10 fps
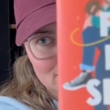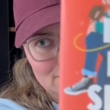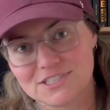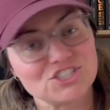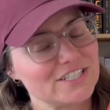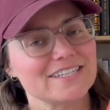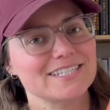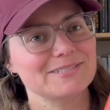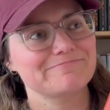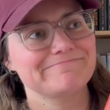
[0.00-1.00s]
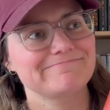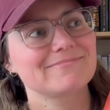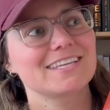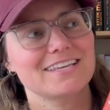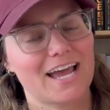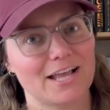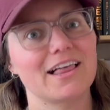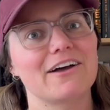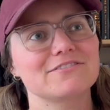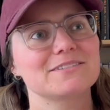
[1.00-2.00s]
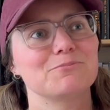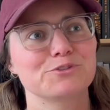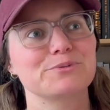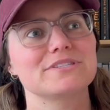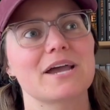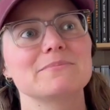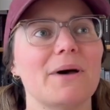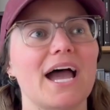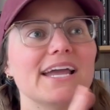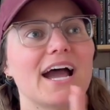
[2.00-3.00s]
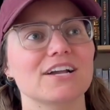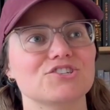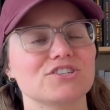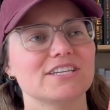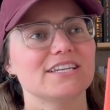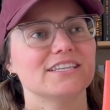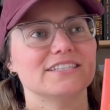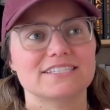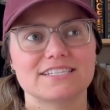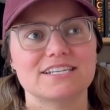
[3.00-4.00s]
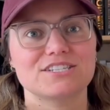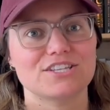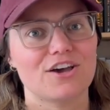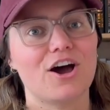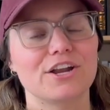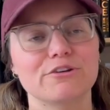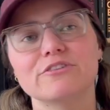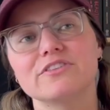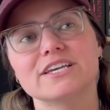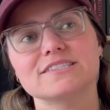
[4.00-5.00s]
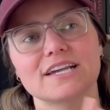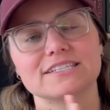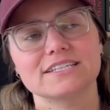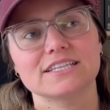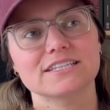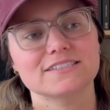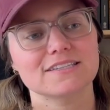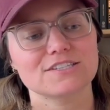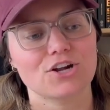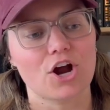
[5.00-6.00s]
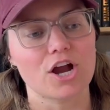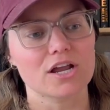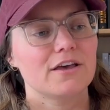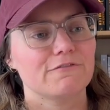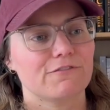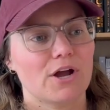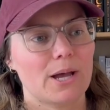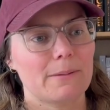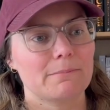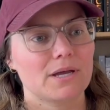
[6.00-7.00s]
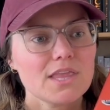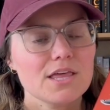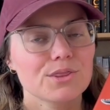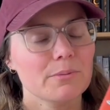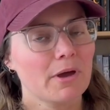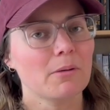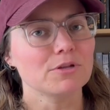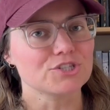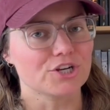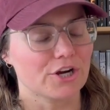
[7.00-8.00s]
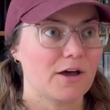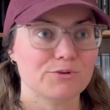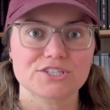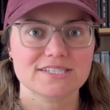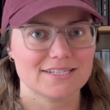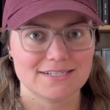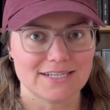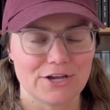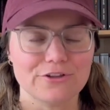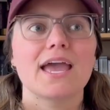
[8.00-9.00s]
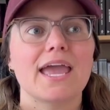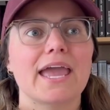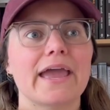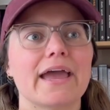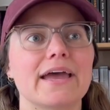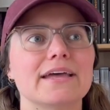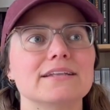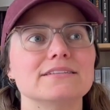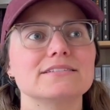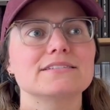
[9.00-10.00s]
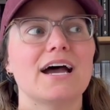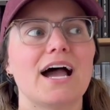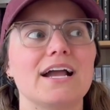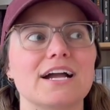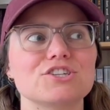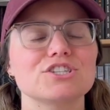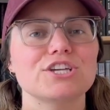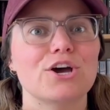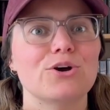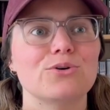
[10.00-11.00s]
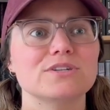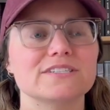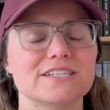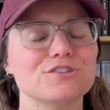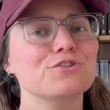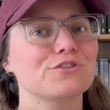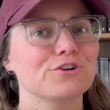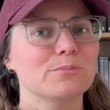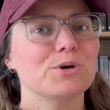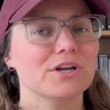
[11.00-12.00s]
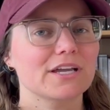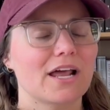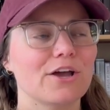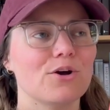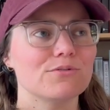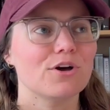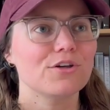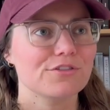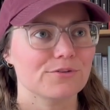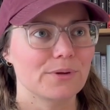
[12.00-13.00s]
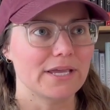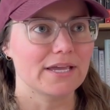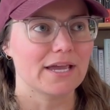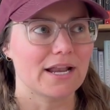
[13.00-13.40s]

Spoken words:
She does it. I laughed multiple times. I actually listened to the audio of this. I did get this as an ARC from the publisher, which is Tyndale. And I actually own, so this is her 3rd book, and I own all 3.